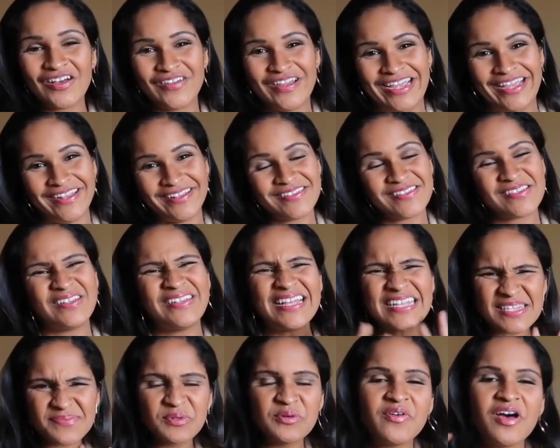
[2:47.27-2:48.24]
All right, so
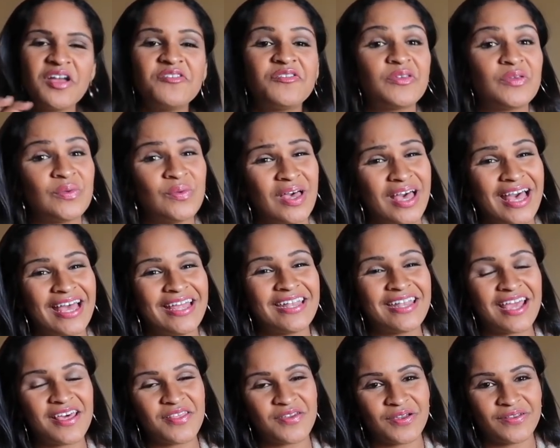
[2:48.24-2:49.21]
let's move on to
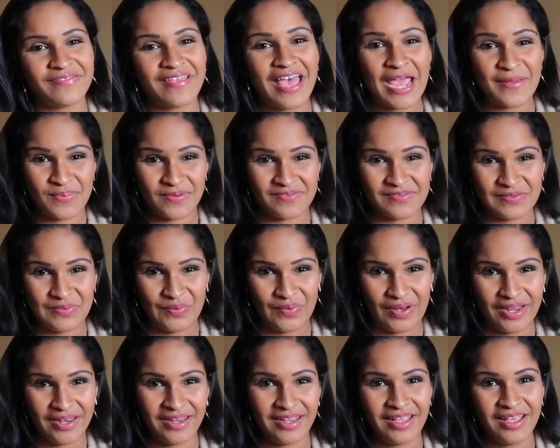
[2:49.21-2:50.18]
another type of
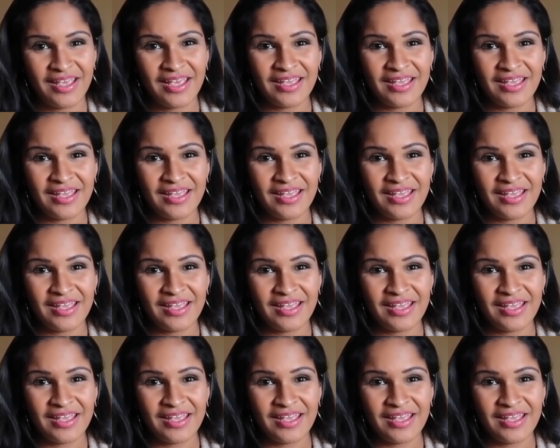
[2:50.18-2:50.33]
student.